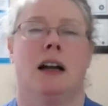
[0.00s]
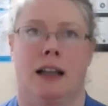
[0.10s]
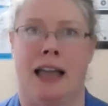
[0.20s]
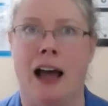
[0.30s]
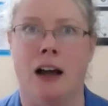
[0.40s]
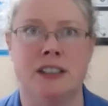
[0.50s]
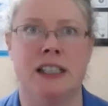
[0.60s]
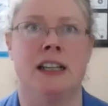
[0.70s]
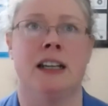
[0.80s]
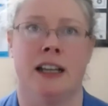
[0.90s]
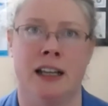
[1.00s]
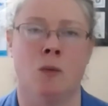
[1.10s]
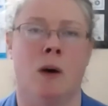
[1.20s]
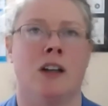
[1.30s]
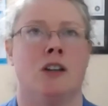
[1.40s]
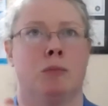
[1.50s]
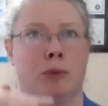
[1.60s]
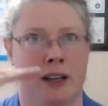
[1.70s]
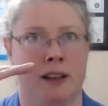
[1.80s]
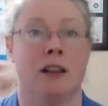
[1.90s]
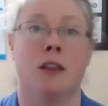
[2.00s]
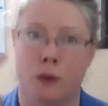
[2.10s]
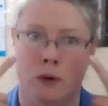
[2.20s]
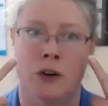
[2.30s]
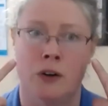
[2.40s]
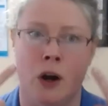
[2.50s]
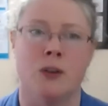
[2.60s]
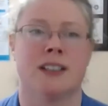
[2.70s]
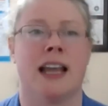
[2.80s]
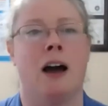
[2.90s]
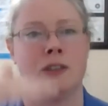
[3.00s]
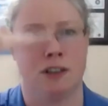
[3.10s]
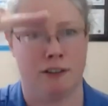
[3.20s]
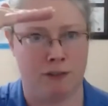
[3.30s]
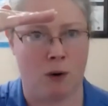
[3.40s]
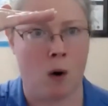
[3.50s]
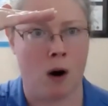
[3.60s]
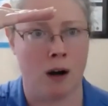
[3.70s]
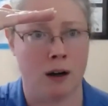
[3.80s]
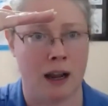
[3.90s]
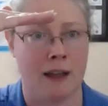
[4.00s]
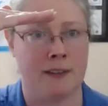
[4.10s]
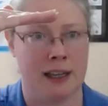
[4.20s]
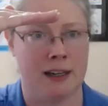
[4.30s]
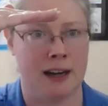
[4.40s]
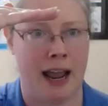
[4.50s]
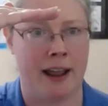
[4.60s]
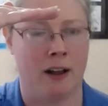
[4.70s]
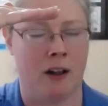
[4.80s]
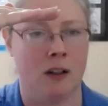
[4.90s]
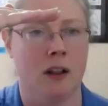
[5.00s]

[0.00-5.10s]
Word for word: counting in while you breathe in through your nose, count to four on the inhale,